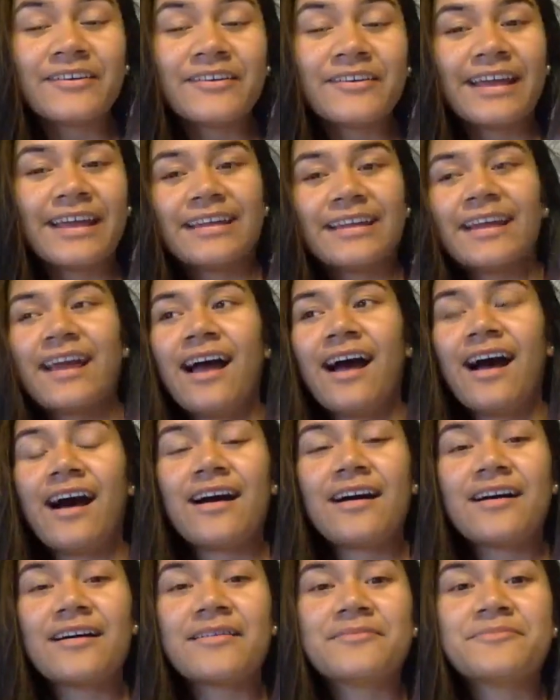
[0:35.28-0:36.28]
okay.
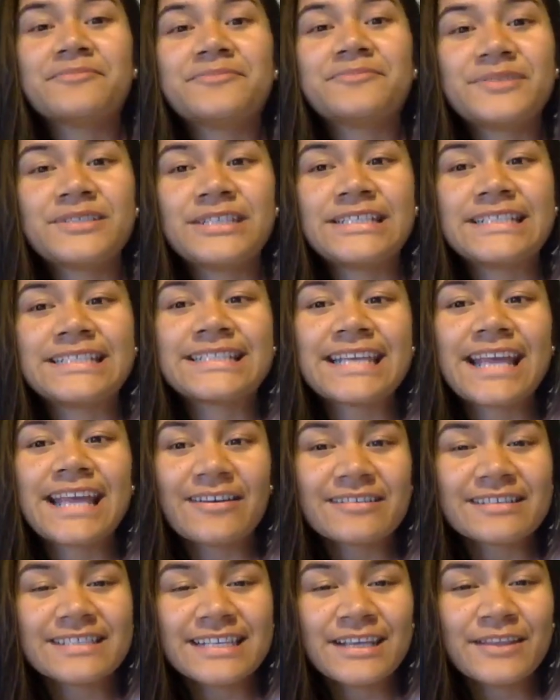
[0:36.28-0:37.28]
She's
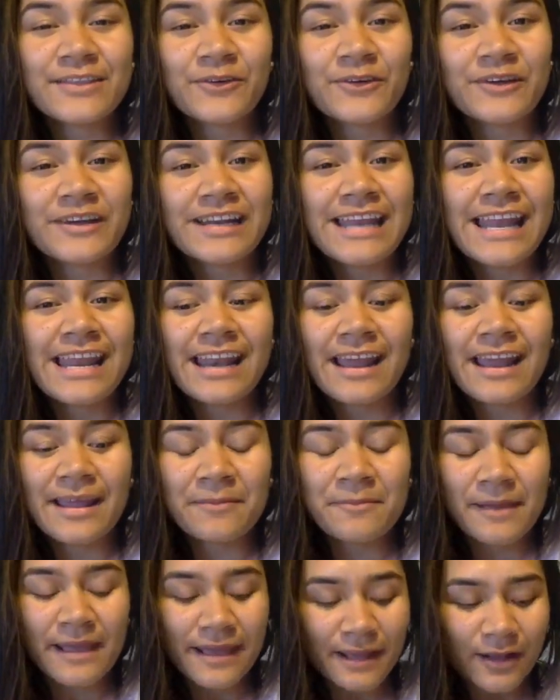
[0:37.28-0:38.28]
Kelsey Thornton, and I'm
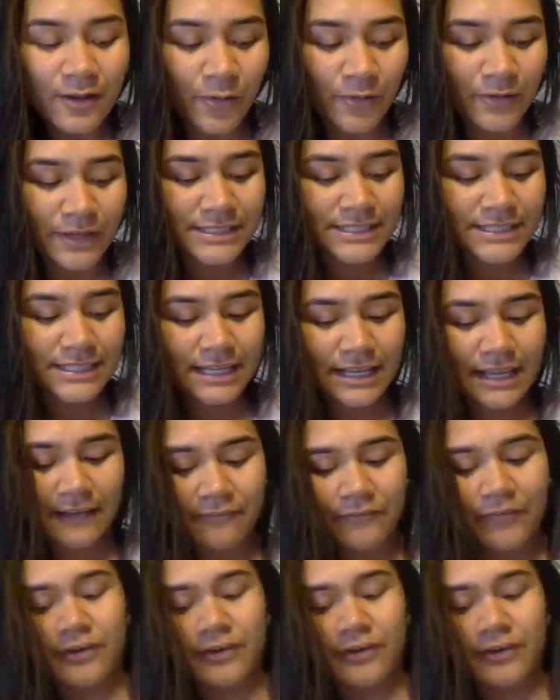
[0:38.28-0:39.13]
going to give her,